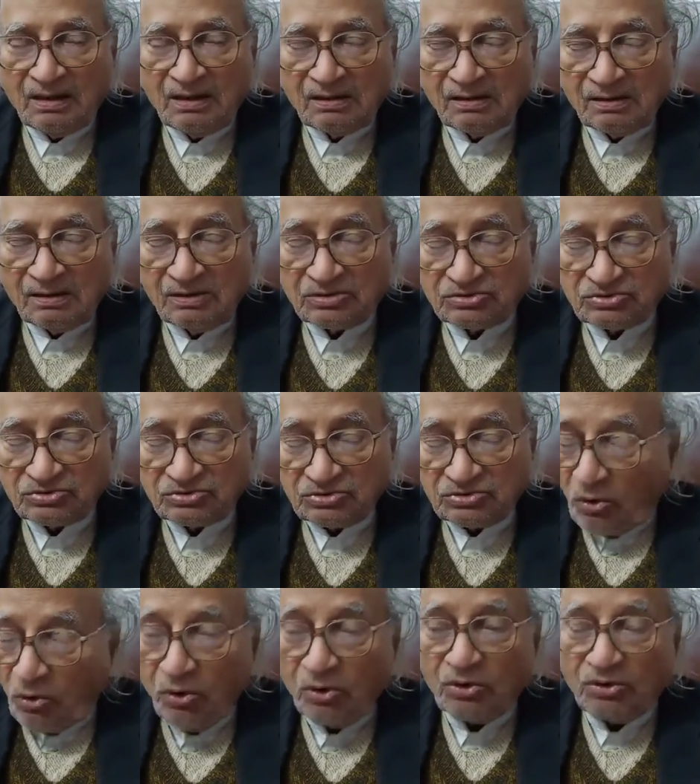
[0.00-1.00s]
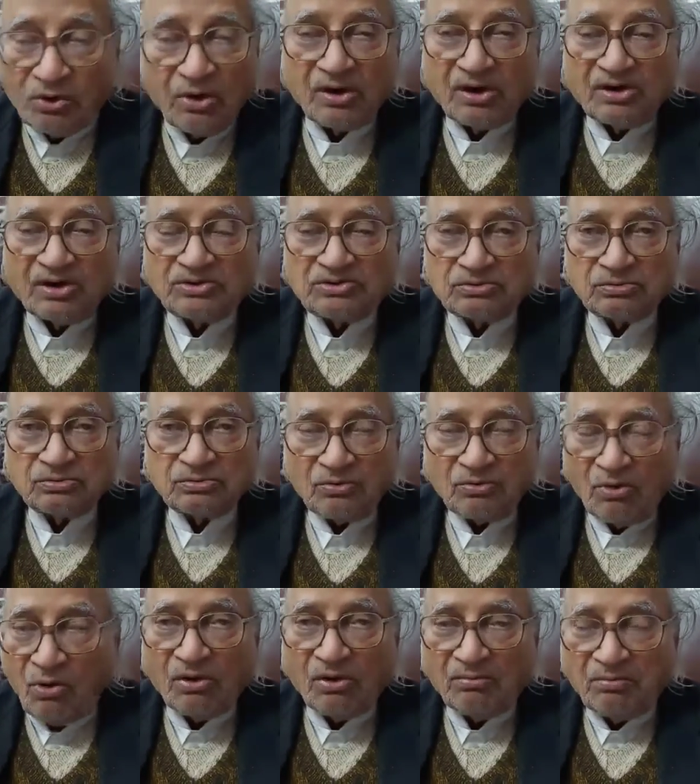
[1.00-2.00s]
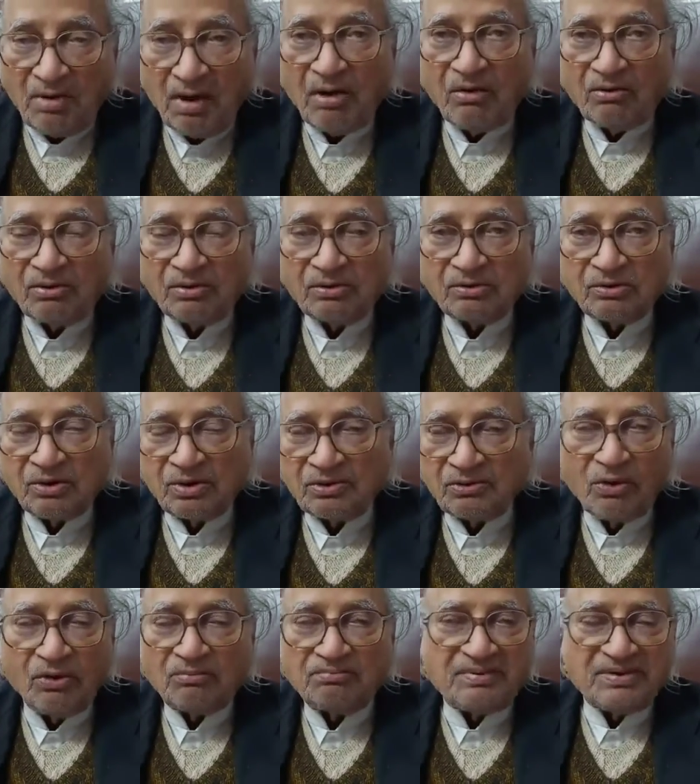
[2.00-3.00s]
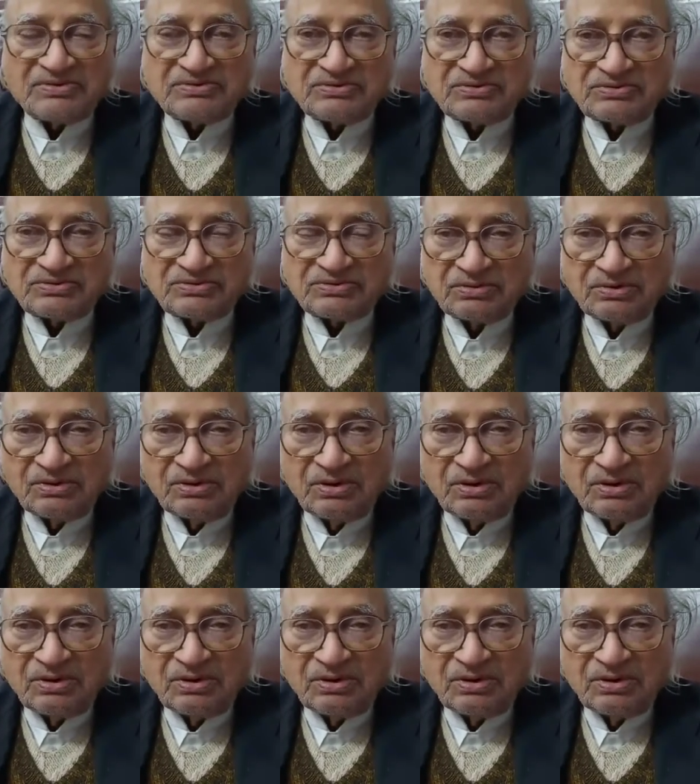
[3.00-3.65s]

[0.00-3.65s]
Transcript: is all knowledge, all power, and all presence.